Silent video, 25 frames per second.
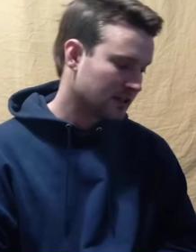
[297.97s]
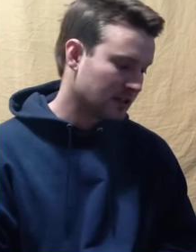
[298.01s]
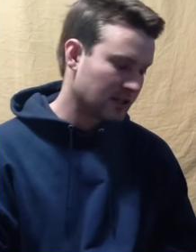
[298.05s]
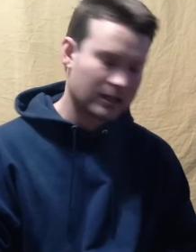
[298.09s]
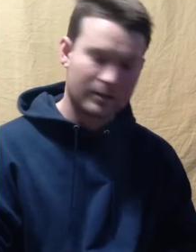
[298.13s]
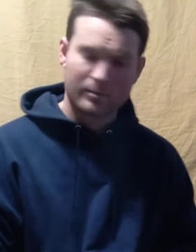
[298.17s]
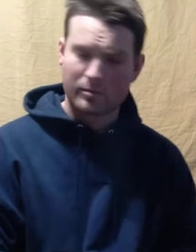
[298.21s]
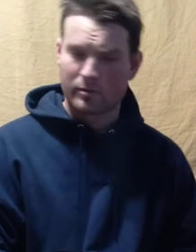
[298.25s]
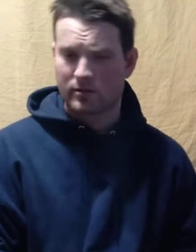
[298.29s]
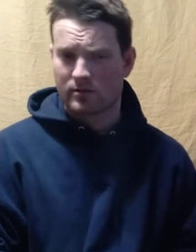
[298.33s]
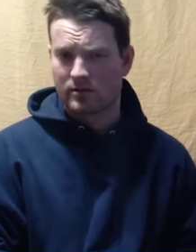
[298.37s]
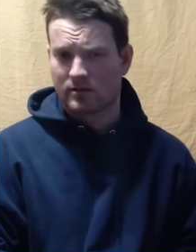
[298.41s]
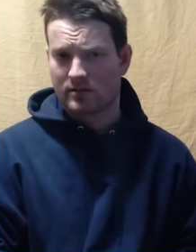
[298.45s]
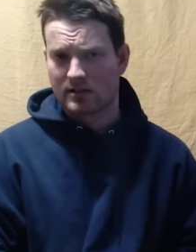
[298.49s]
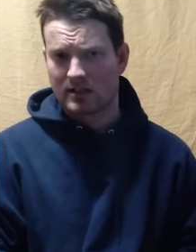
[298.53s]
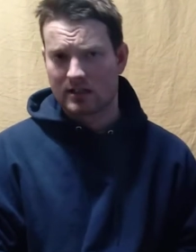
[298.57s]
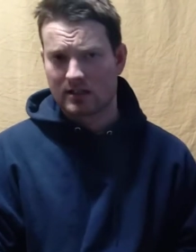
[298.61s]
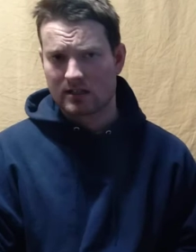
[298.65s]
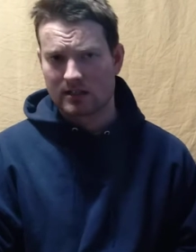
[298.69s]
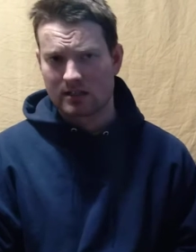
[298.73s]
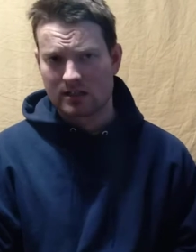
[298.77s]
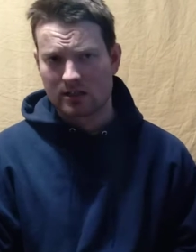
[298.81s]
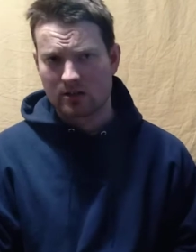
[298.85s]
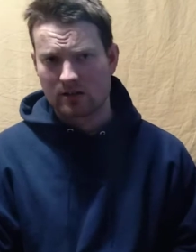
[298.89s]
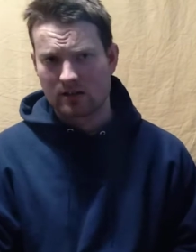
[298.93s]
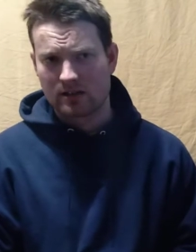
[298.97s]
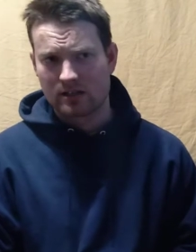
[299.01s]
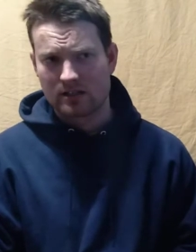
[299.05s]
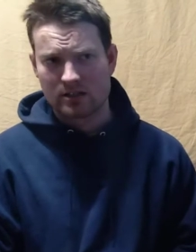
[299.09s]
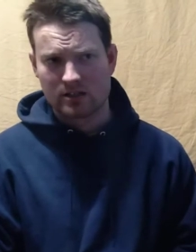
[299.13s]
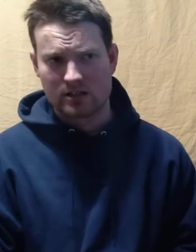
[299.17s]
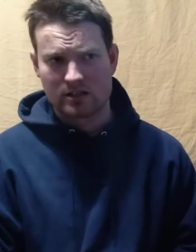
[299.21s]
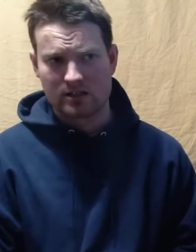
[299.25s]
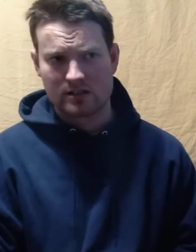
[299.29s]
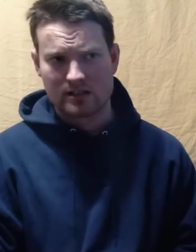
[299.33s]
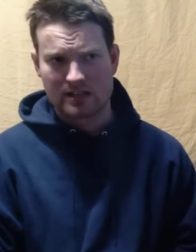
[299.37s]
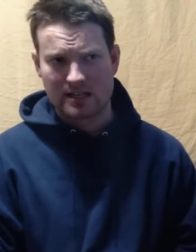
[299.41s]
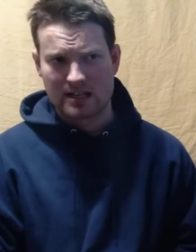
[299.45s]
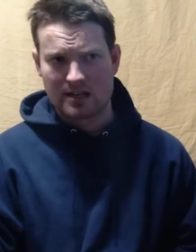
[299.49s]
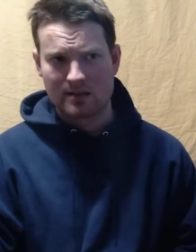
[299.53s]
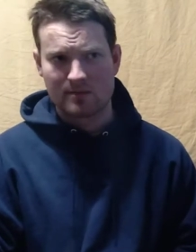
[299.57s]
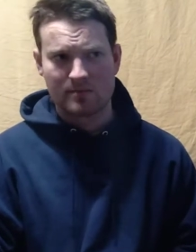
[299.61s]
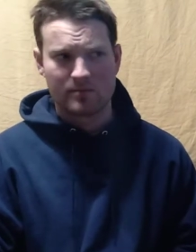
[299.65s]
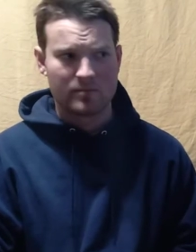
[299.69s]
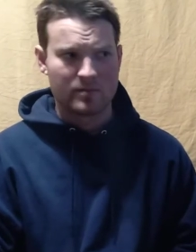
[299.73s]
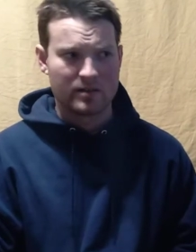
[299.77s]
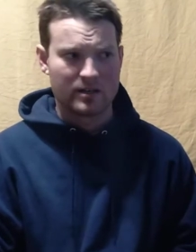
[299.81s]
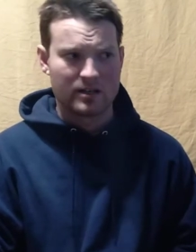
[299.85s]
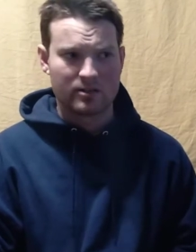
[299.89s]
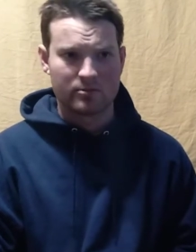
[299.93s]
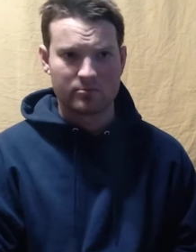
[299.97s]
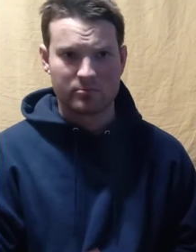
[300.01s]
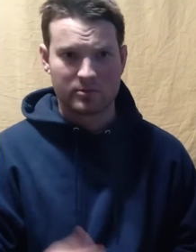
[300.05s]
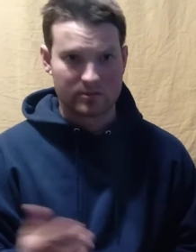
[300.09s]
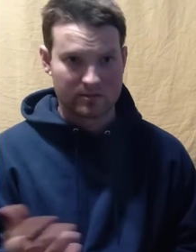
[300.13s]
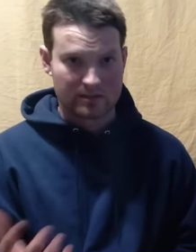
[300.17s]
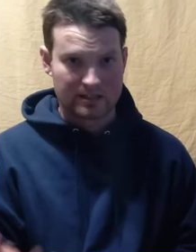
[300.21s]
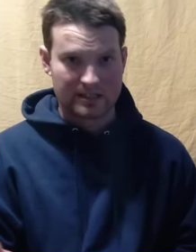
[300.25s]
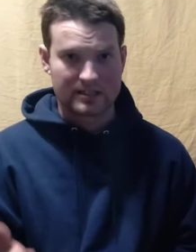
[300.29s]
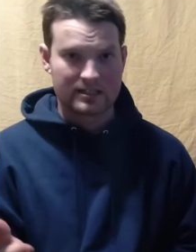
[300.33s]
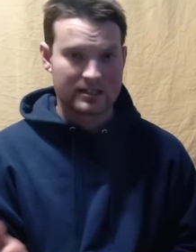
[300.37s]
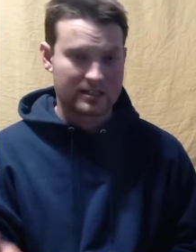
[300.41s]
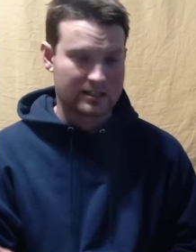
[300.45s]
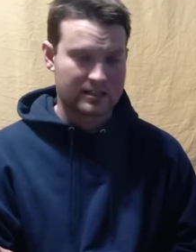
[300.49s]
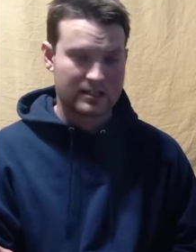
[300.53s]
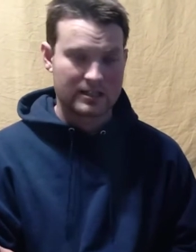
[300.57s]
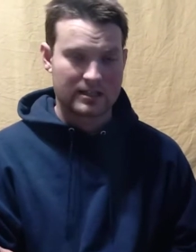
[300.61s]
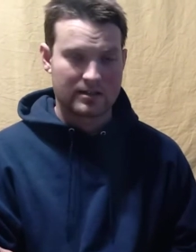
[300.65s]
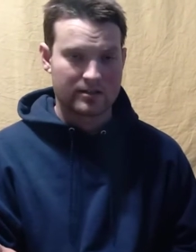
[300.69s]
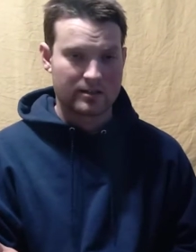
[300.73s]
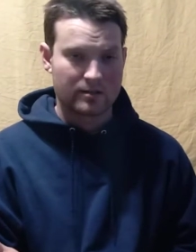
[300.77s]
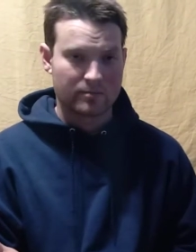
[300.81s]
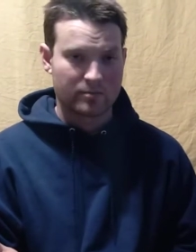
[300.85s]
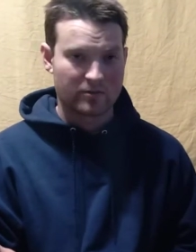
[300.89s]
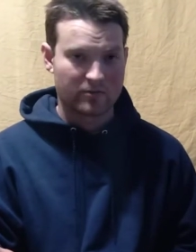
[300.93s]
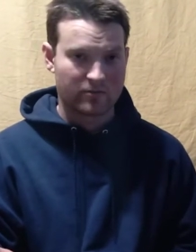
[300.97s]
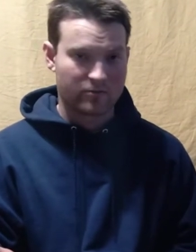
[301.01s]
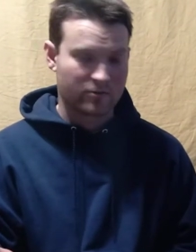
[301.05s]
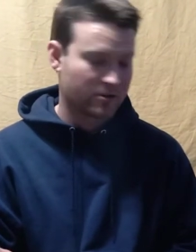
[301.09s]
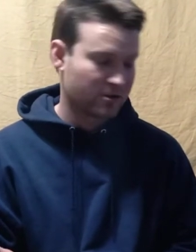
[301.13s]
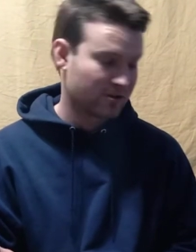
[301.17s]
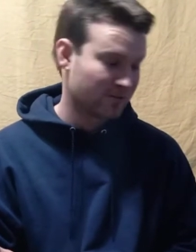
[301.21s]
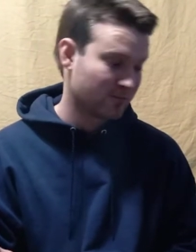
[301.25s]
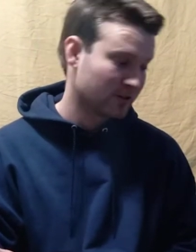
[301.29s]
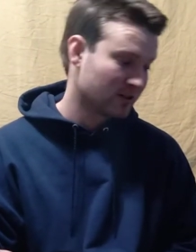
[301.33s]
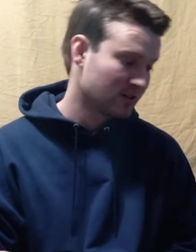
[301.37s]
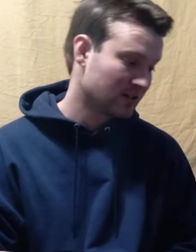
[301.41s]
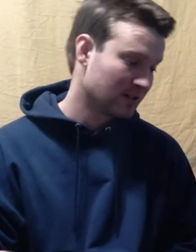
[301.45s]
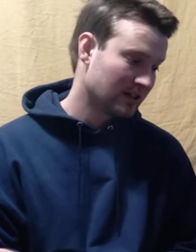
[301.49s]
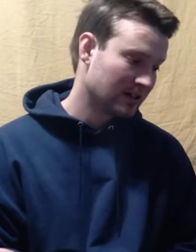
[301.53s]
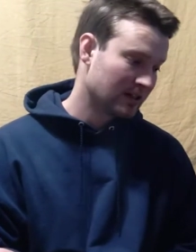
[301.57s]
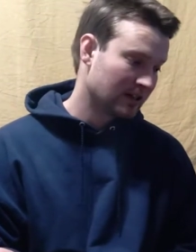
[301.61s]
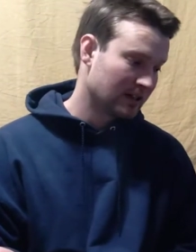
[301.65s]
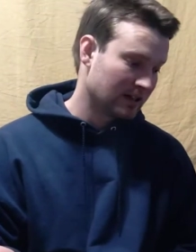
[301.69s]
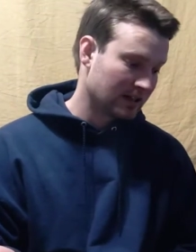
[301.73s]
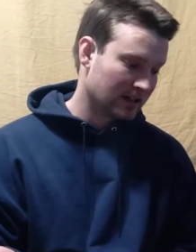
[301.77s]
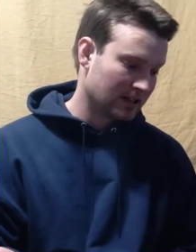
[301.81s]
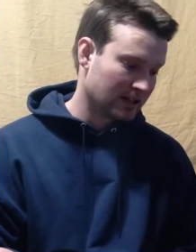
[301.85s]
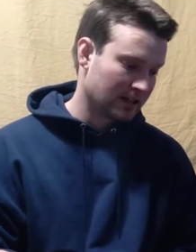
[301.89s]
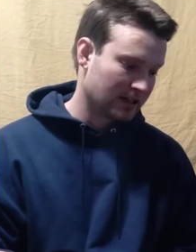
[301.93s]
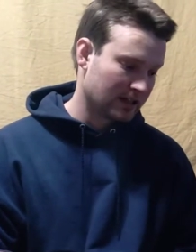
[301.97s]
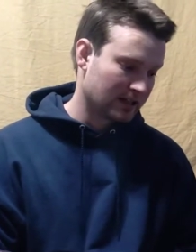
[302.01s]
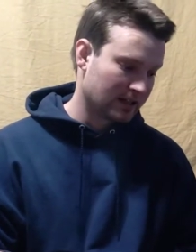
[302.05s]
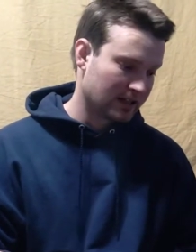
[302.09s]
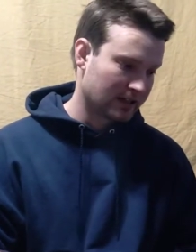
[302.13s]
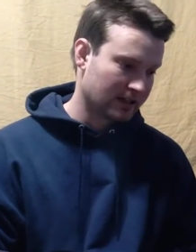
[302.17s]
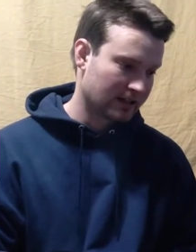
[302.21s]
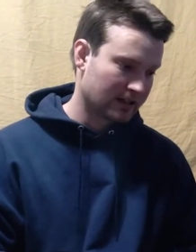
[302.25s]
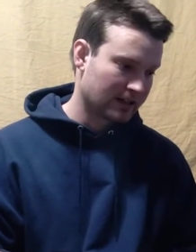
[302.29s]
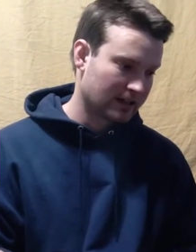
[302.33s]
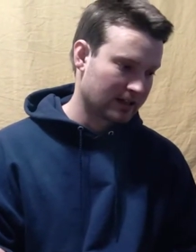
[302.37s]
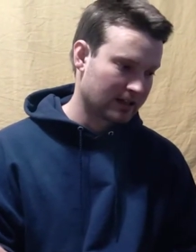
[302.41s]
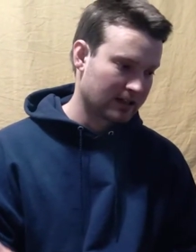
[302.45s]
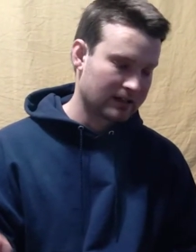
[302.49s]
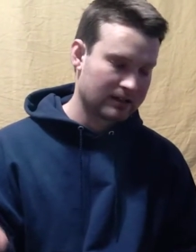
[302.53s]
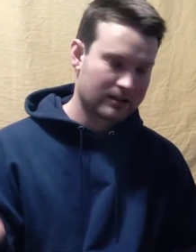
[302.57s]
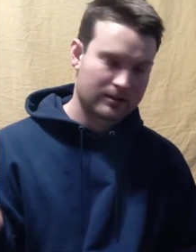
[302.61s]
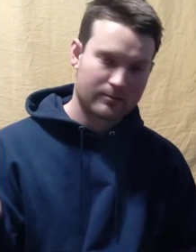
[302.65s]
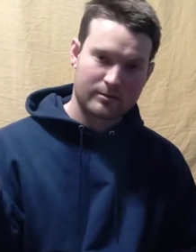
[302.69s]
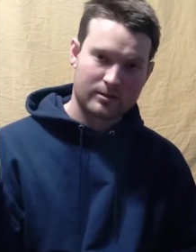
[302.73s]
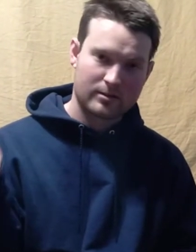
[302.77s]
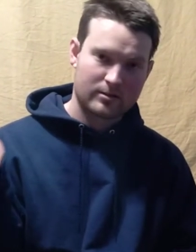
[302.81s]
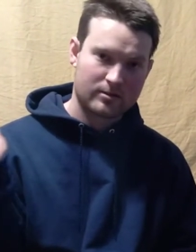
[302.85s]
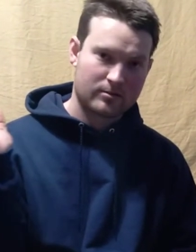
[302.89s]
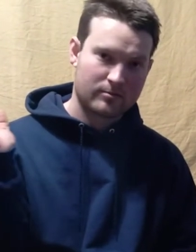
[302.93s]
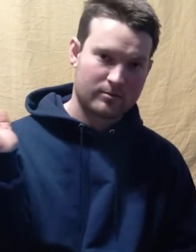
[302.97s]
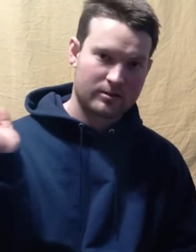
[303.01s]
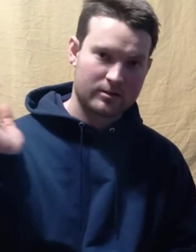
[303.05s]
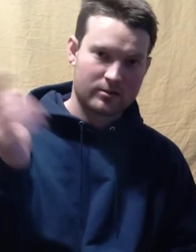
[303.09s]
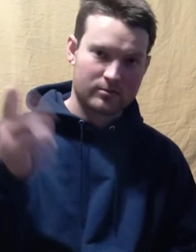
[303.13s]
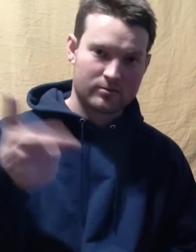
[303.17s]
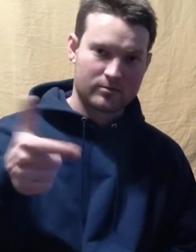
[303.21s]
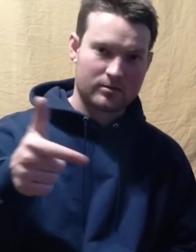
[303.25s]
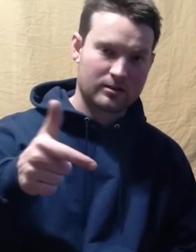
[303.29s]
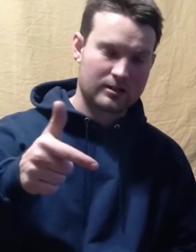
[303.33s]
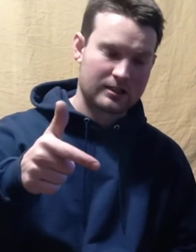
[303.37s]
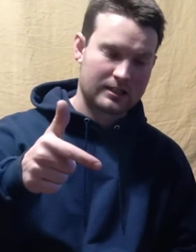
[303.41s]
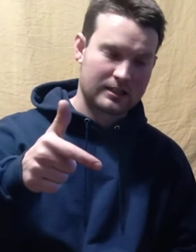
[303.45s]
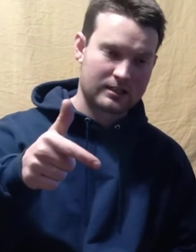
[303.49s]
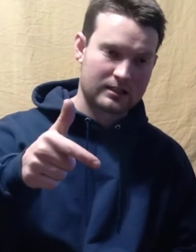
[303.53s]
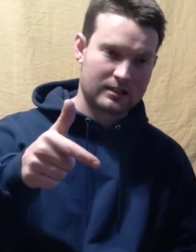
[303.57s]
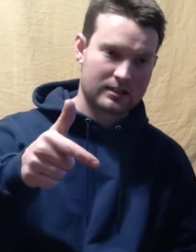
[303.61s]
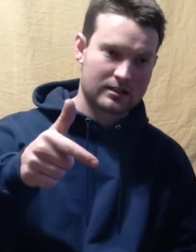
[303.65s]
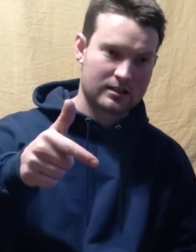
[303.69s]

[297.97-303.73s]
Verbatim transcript: uppers necessarily just yet, but we would like to see how they perform. Uh, and let me know what you would like to